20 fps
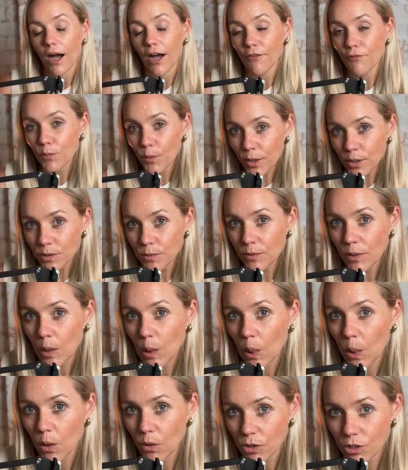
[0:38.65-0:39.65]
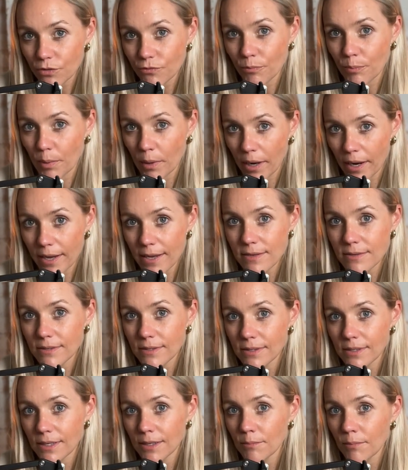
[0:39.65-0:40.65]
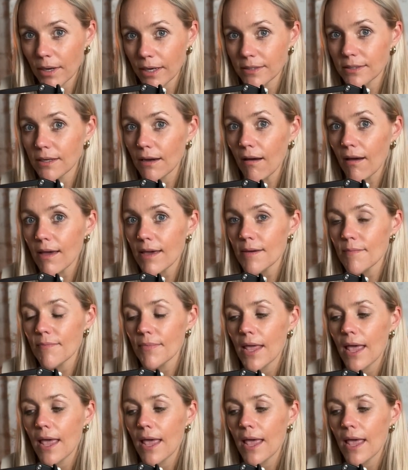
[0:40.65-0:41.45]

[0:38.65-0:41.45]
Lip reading: I've worked with a lot of brands in my time,